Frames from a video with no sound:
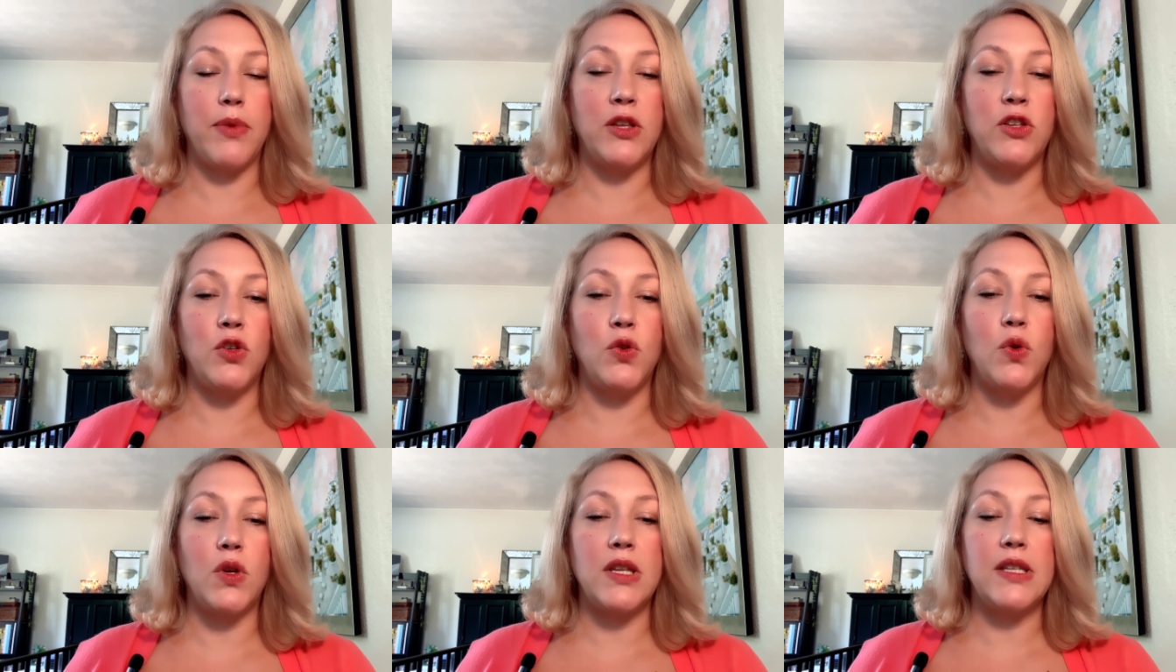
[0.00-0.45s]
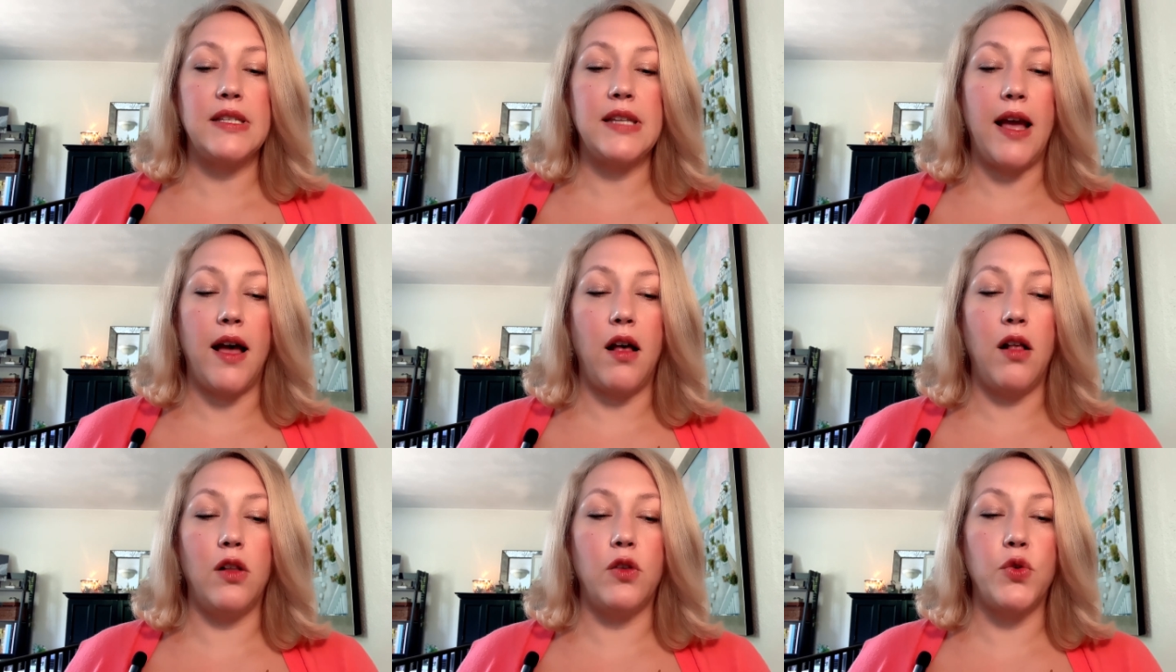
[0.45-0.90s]
And you can
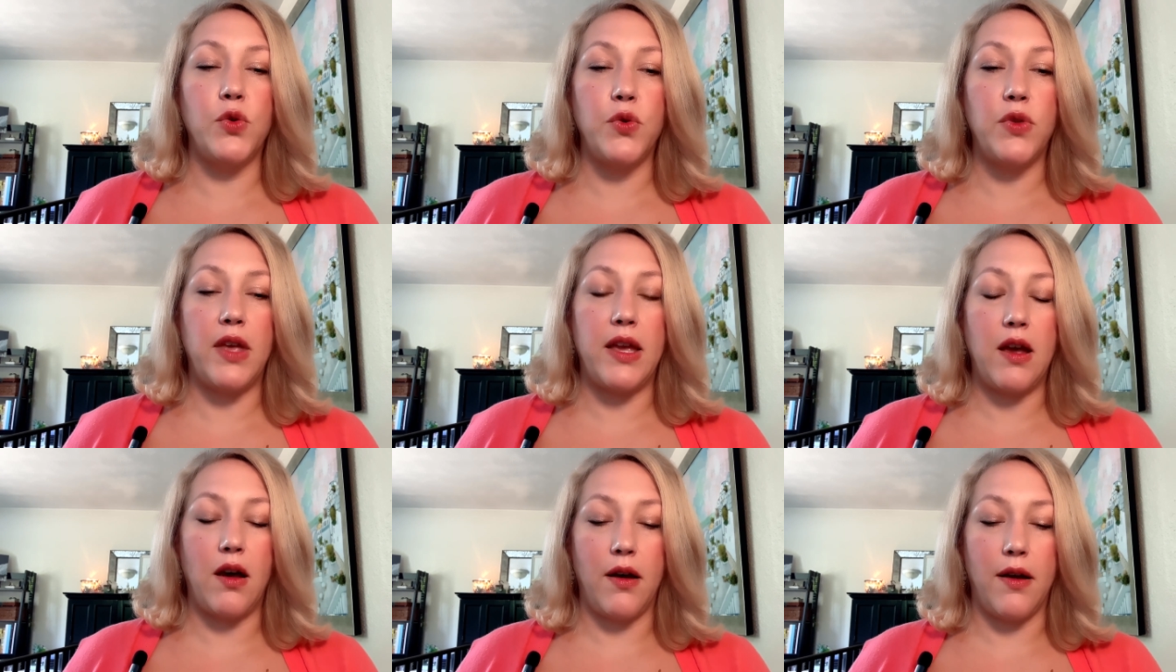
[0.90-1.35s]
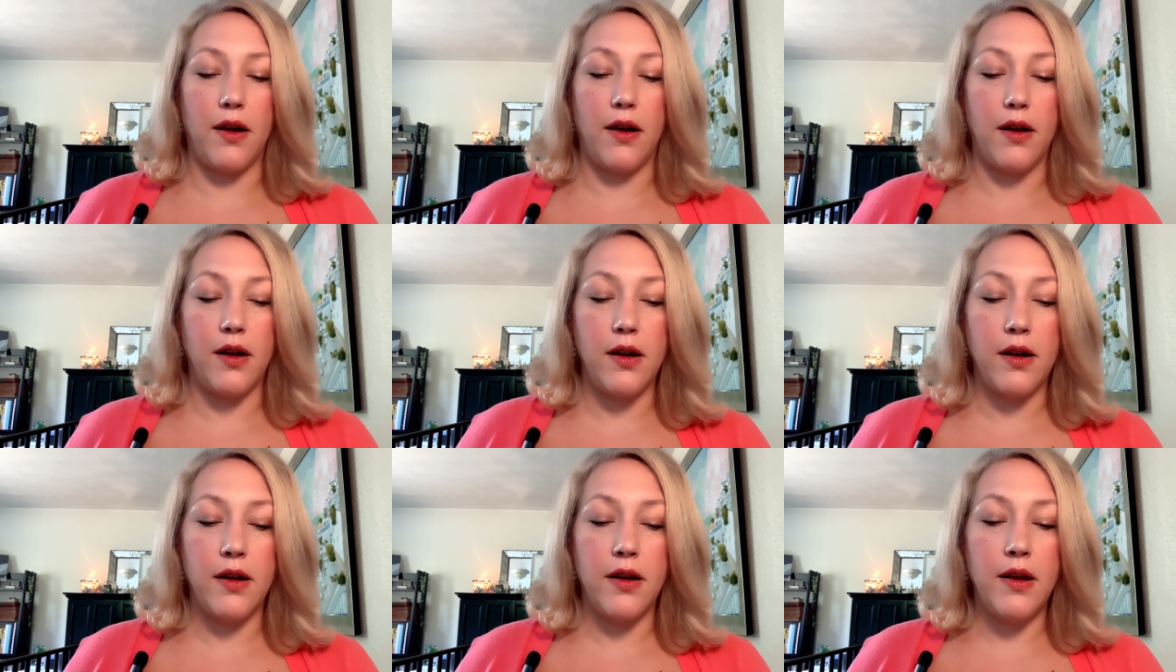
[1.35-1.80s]
tell who they
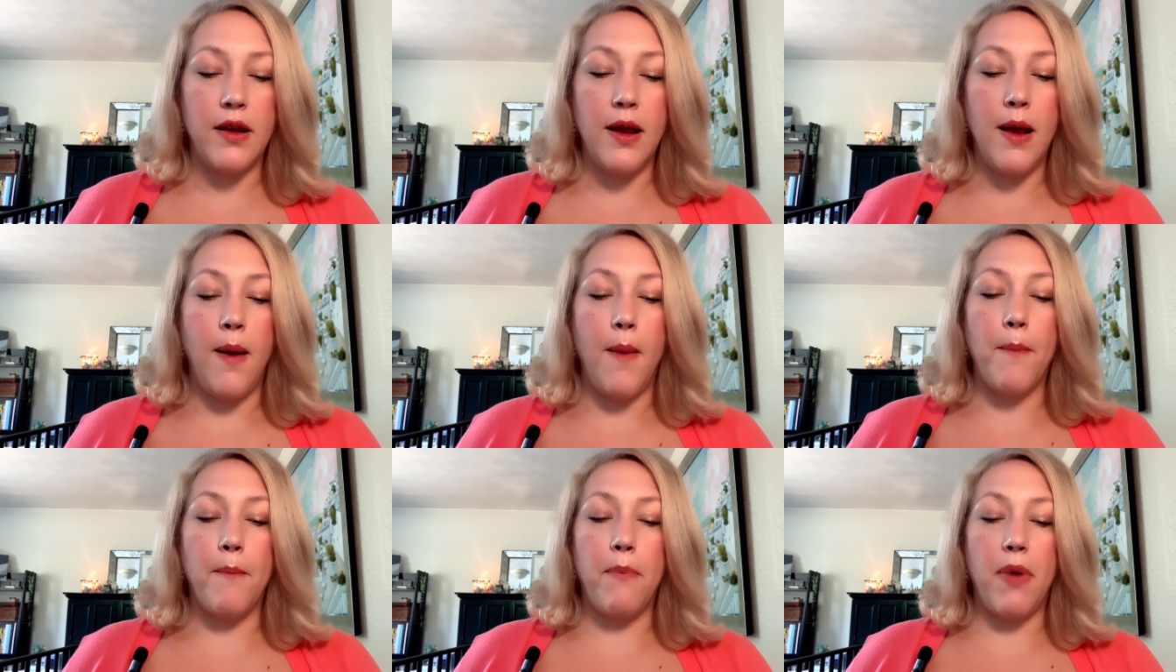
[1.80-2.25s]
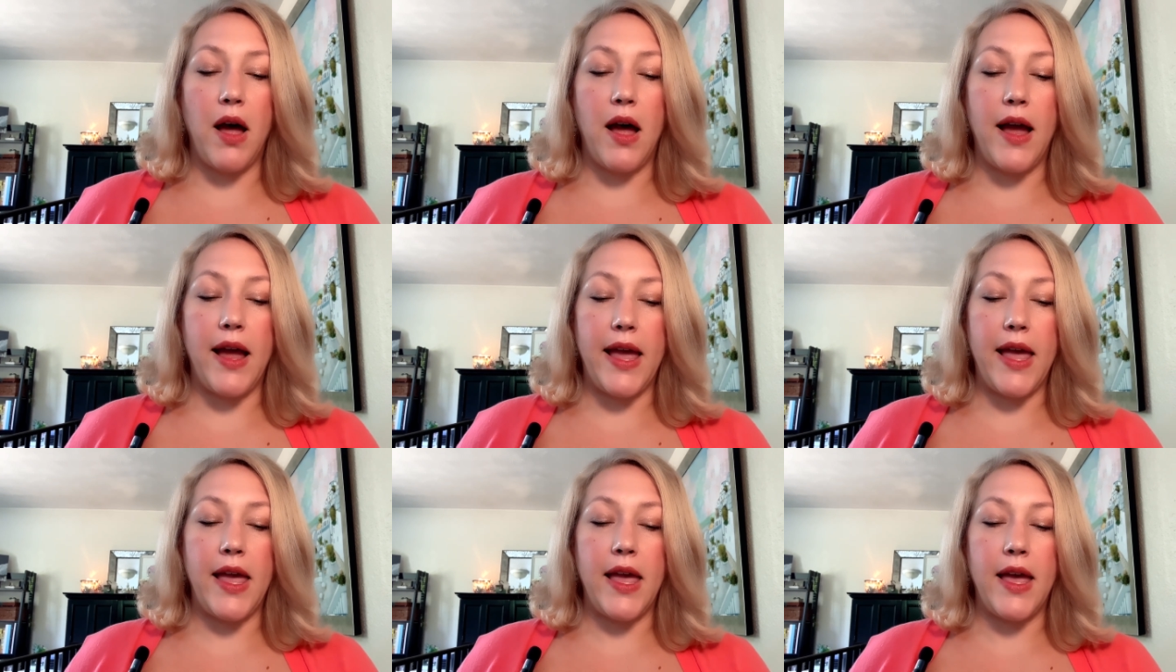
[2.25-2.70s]
are
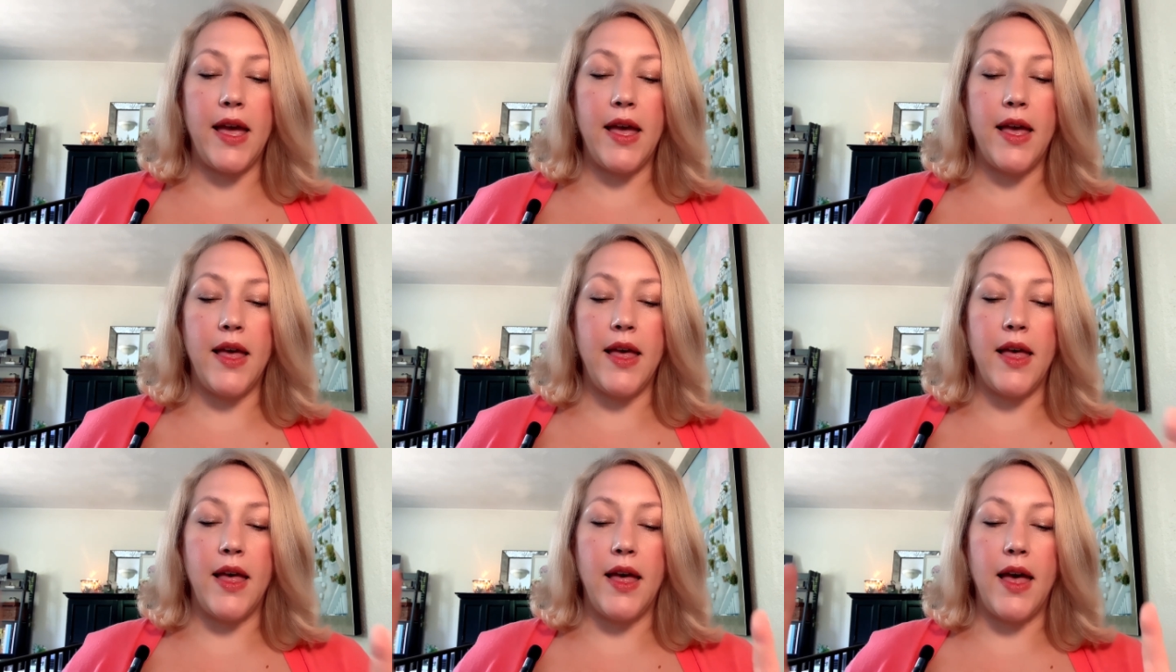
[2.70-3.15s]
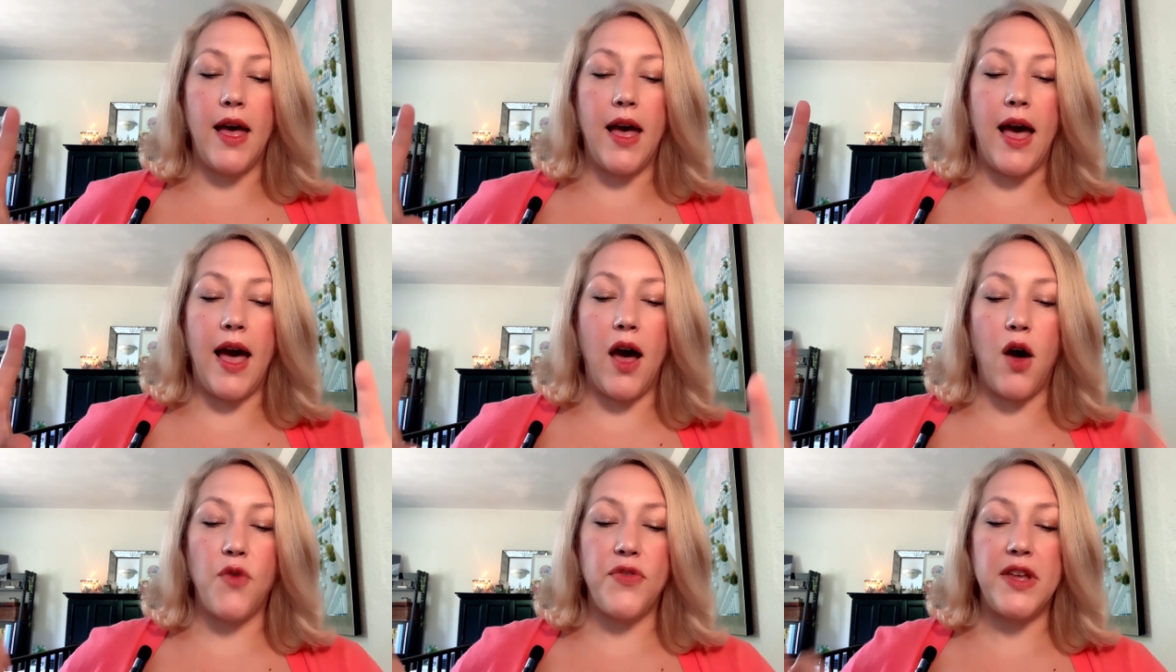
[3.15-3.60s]
by
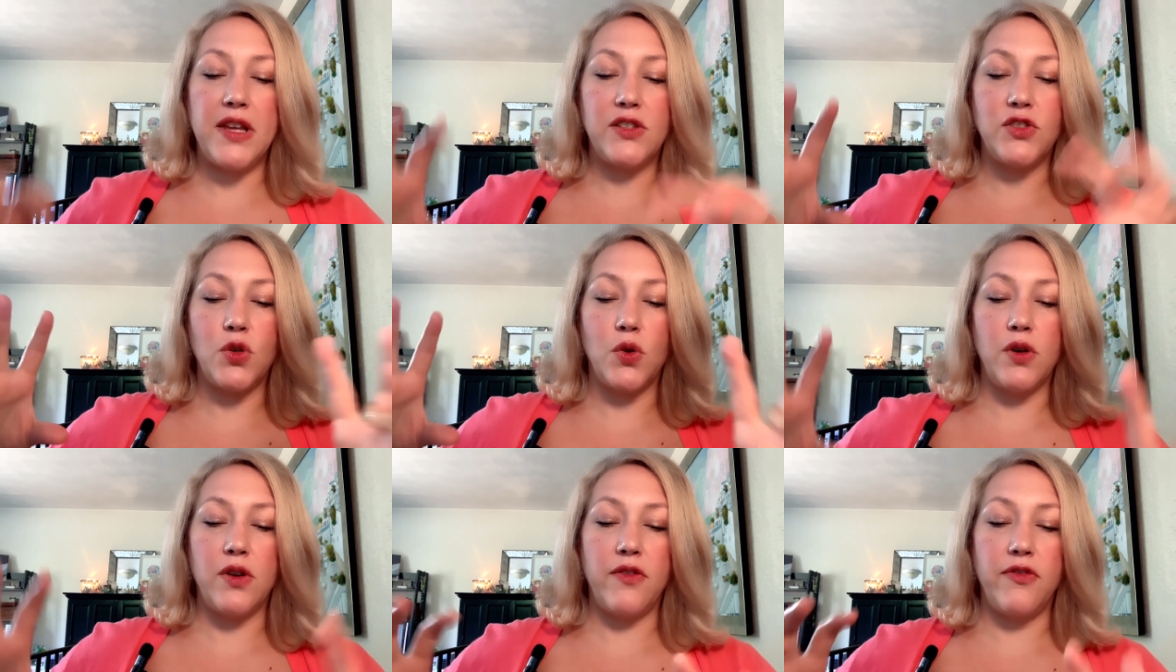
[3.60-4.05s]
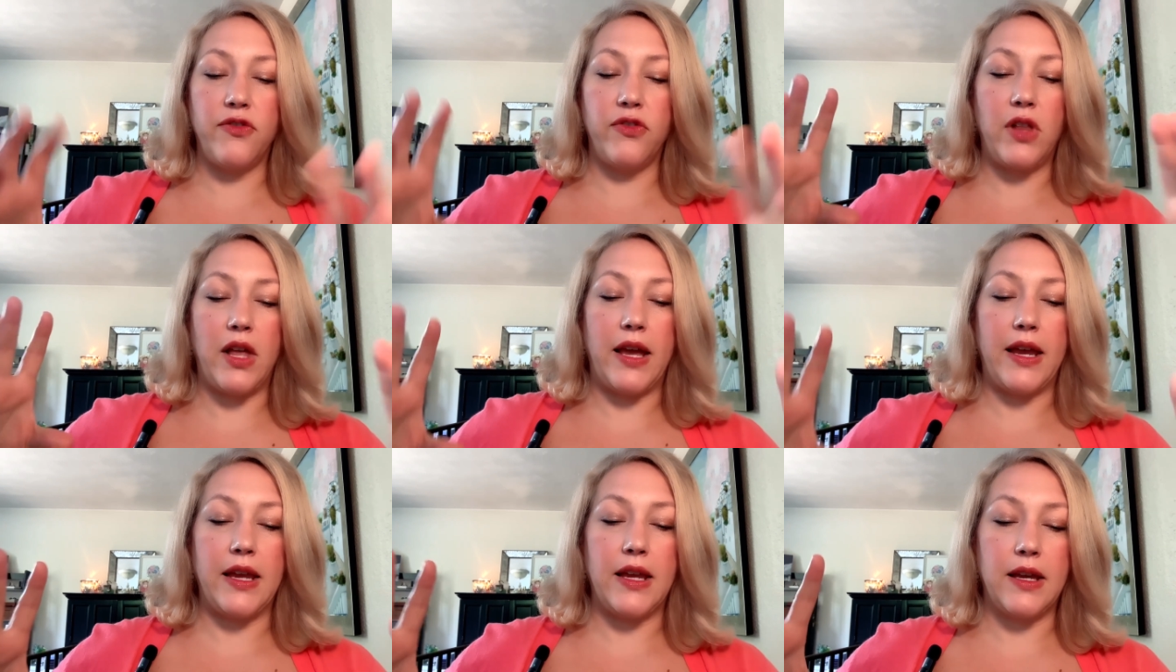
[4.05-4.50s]
how they sort of
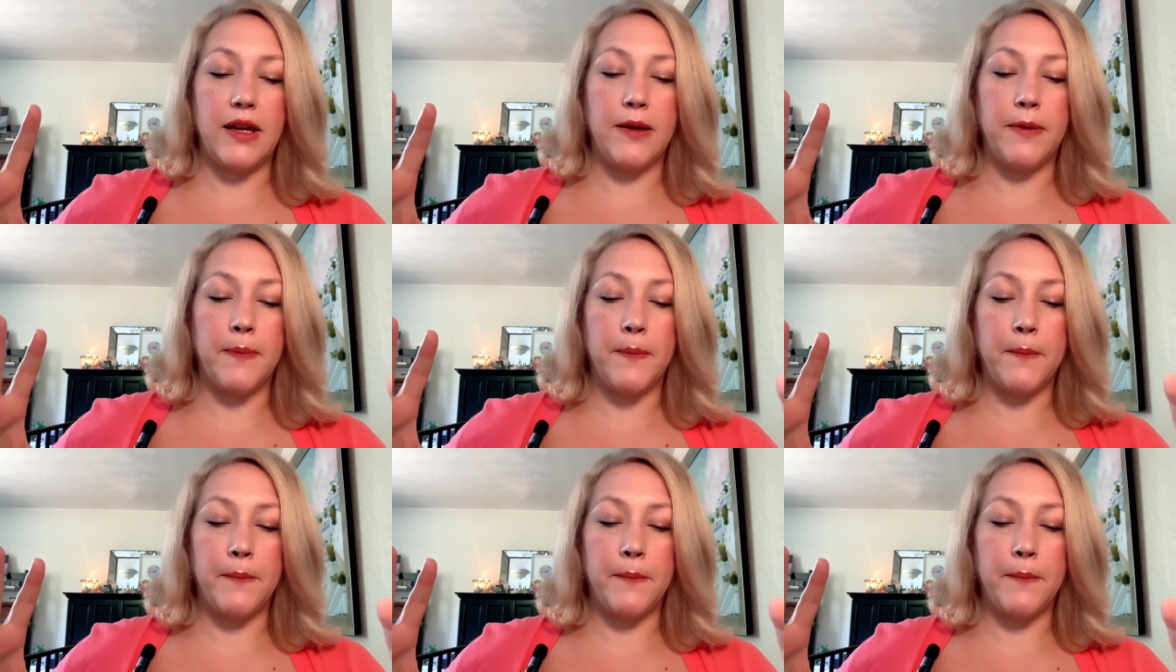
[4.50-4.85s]
like